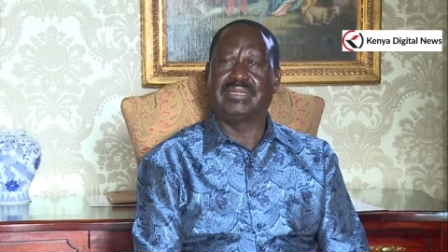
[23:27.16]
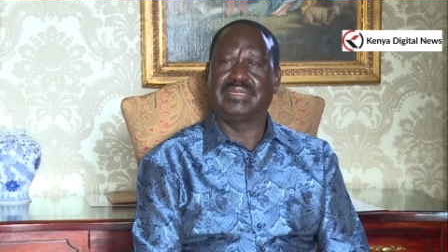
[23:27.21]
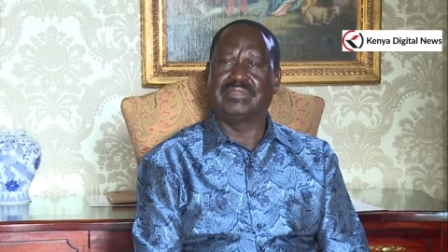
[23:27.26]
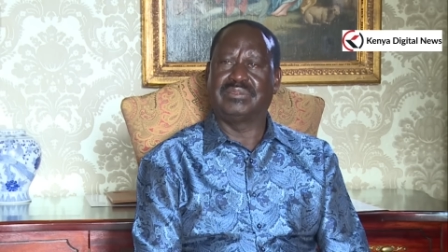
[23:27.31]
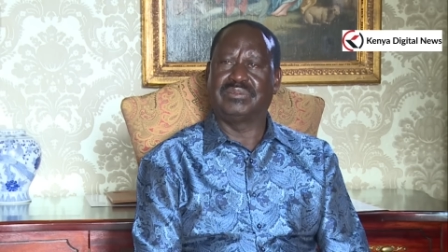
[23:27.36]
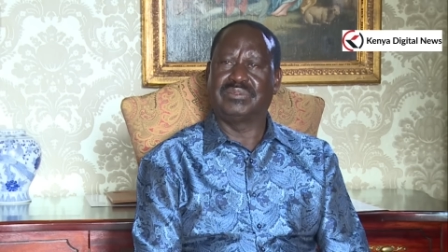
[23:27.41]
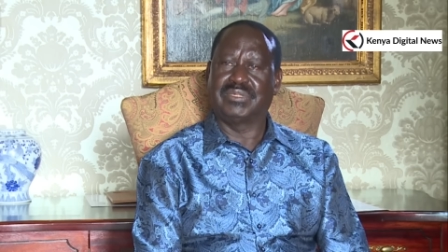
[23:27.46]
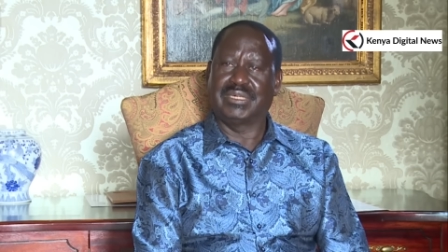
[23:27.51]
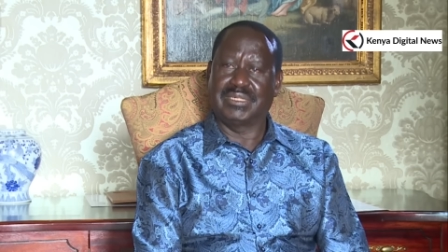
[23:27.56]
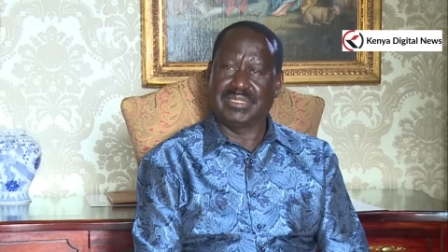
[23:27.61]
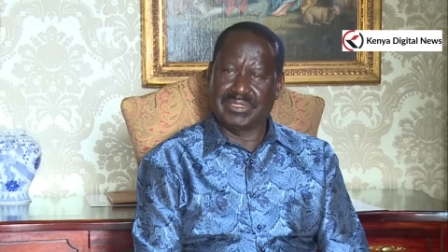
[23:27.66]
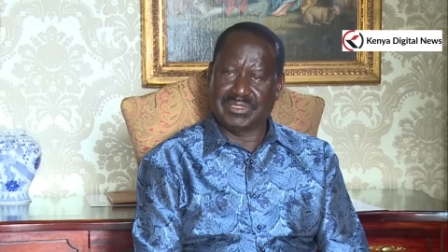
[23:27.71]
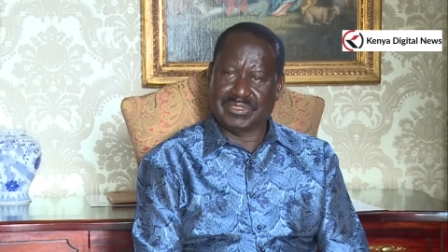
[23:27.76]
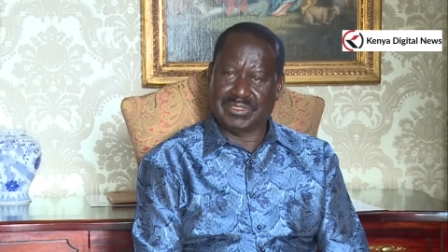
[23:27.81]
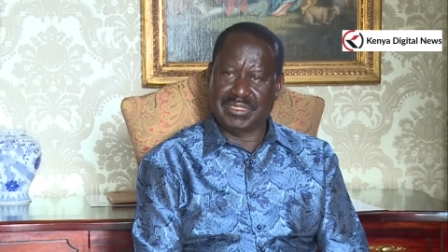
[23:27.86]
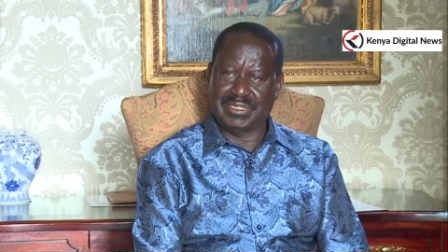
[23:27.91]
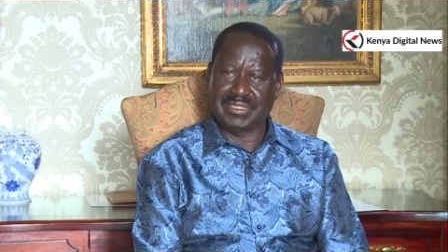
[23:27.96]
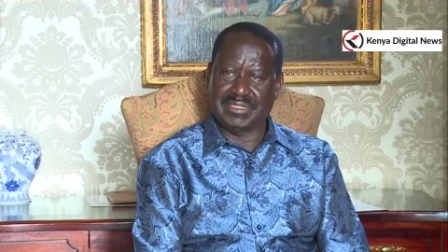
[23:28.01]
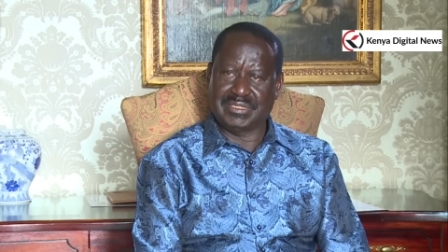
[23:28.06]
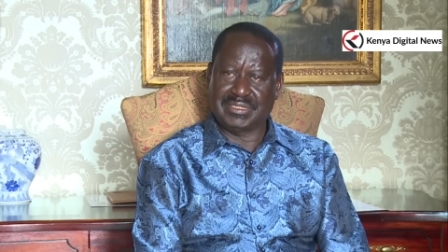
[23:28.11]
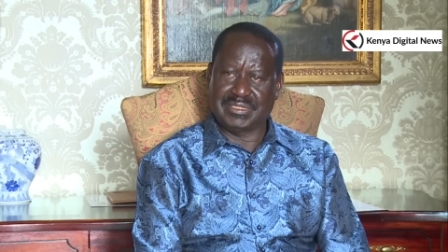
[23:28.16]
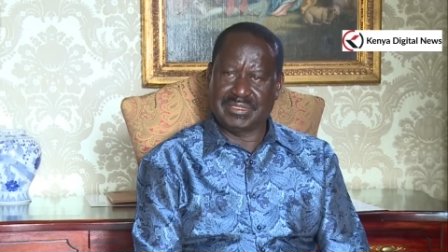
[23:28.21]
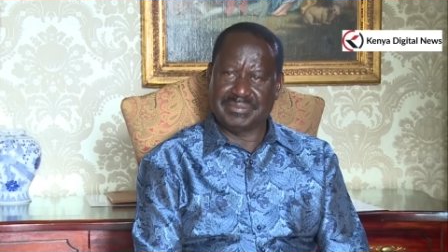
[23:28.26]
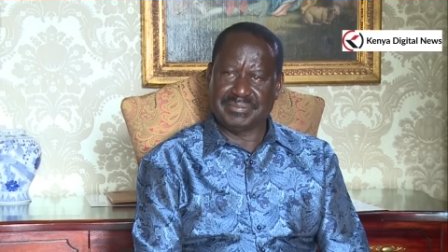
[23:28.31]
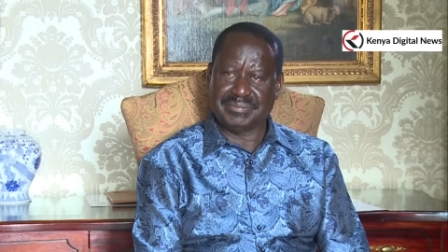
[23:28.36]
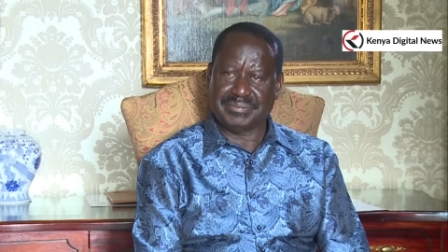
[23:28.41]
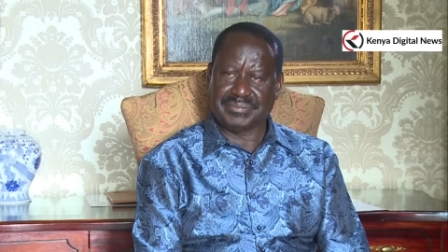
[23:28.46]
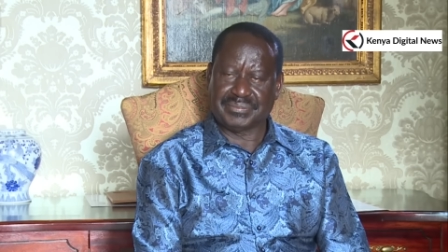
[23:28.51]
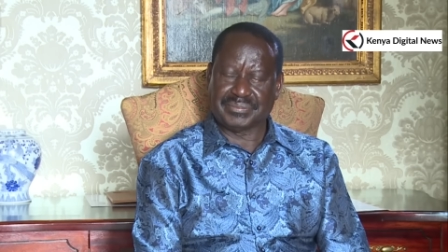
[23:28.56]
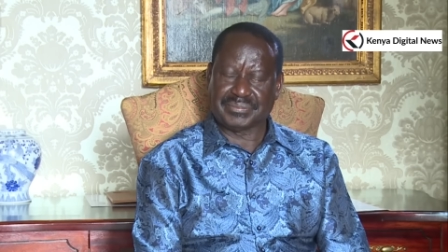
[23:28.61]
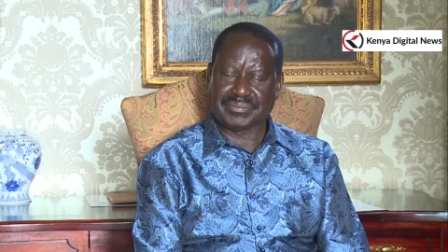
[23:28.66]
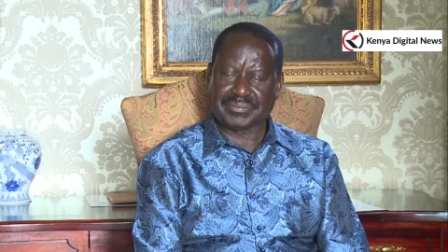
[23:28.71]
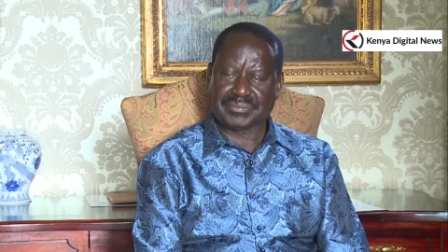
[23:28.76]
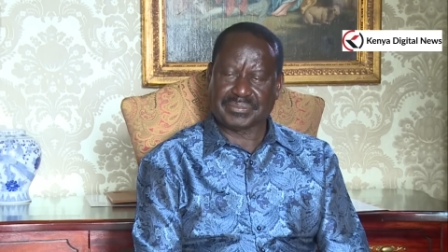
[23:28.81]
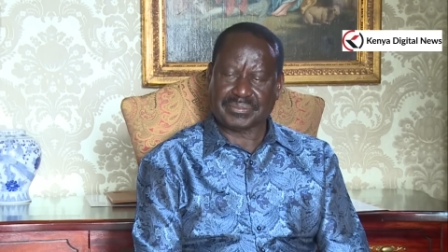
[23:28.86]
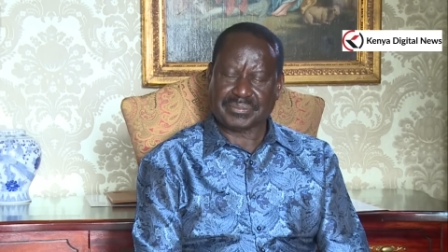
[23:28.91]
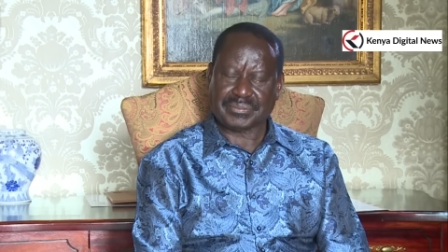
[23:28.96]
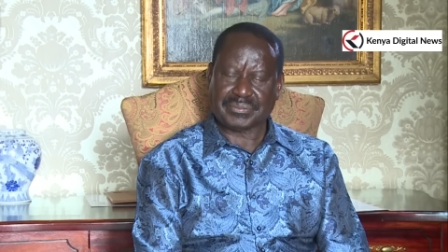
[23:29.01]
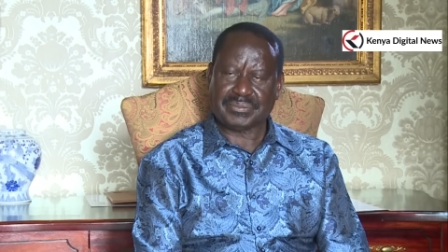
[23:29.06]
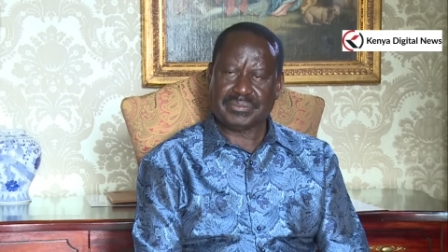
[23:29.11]
in the United States,
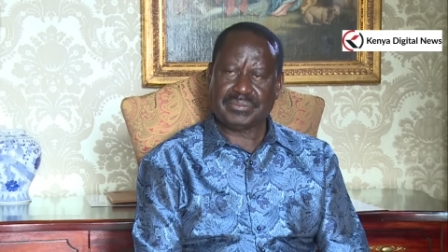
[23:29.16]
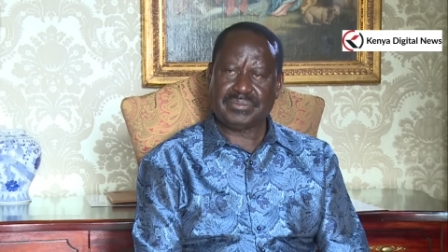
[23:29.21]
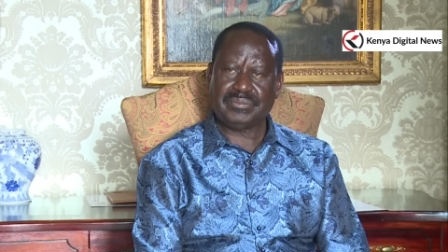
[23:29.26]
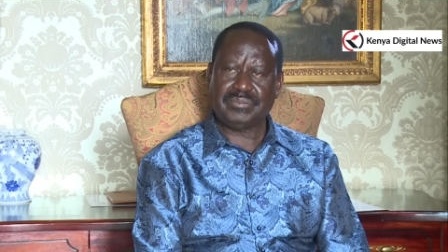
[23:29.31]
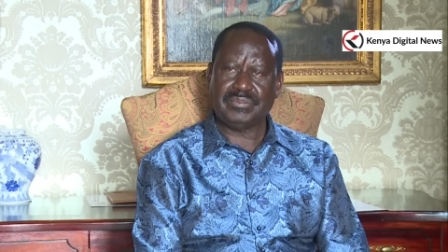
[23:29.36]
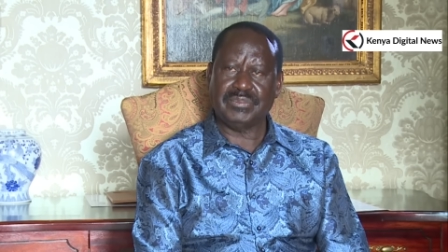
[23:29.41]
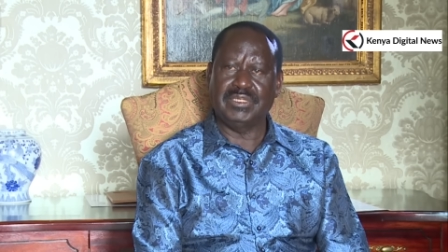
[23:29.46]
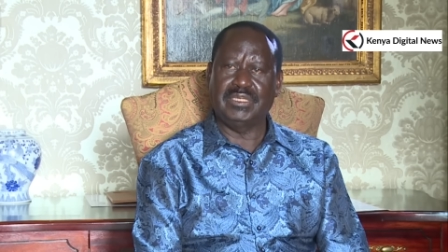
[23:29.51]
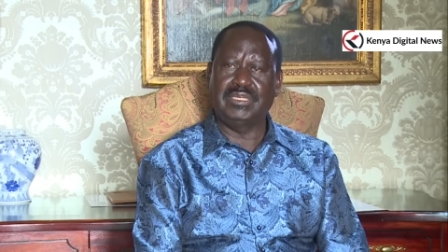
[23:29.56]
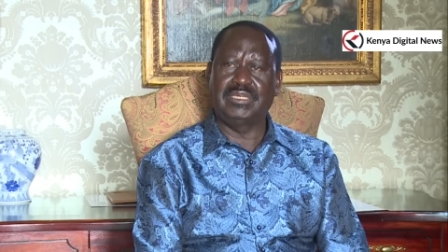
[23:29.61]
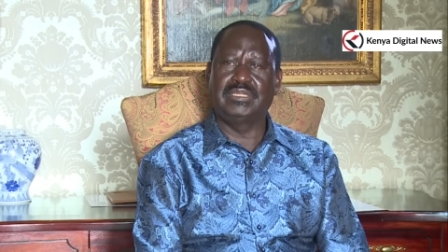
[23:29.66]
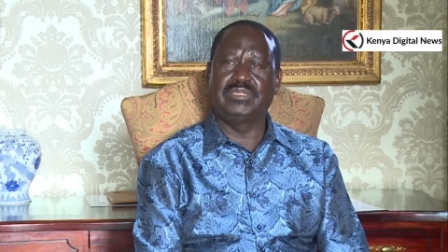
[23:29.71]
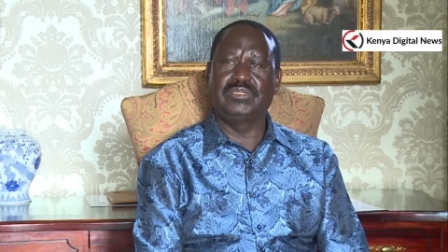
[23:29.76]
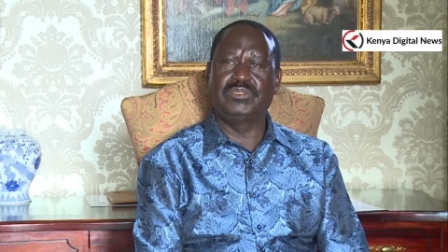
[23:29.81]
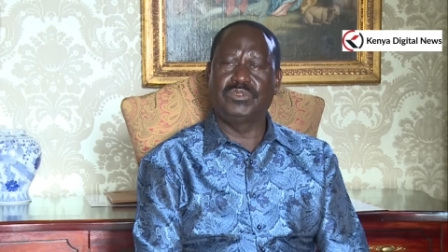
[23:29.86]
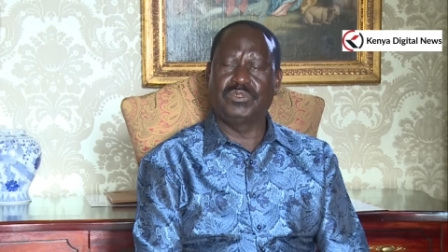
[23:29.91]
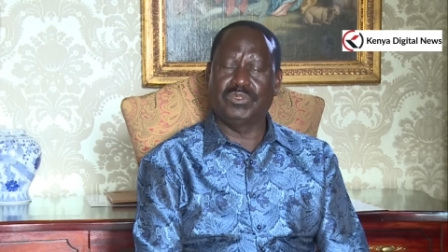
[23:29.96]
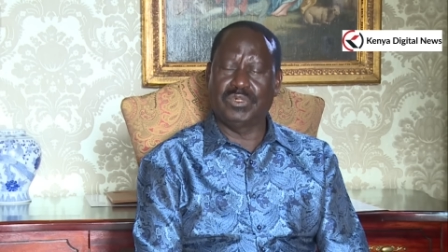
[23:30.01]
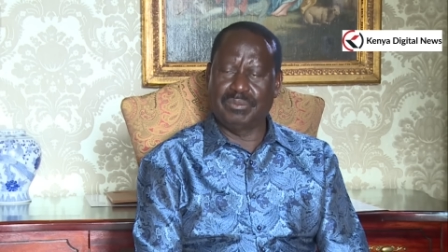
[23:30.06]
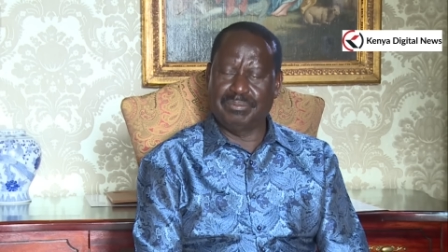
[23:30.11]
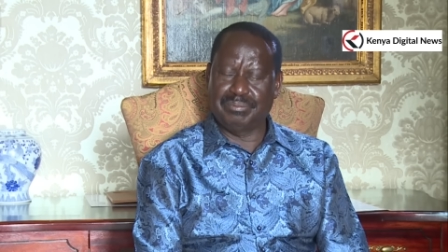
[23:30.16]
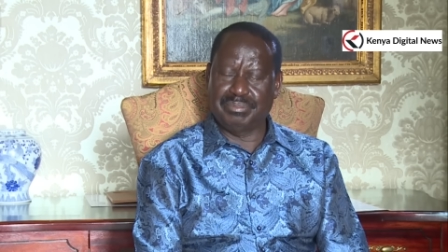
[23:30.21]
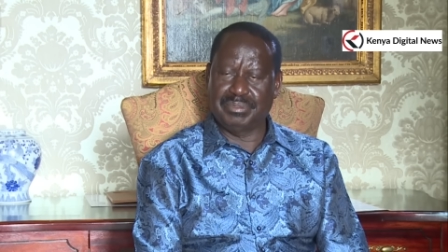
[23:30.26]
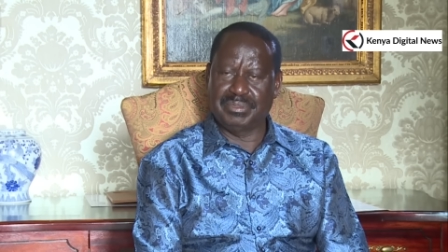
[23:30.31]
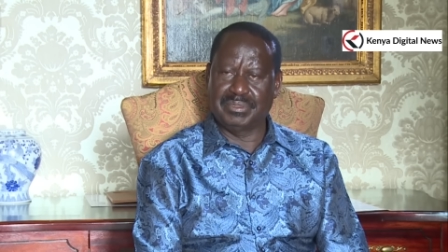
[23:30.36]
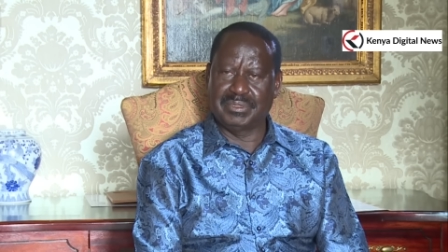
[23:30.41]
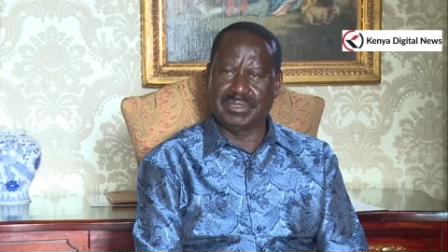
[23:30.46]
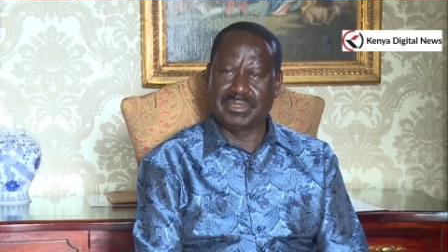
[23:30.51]
in Europe,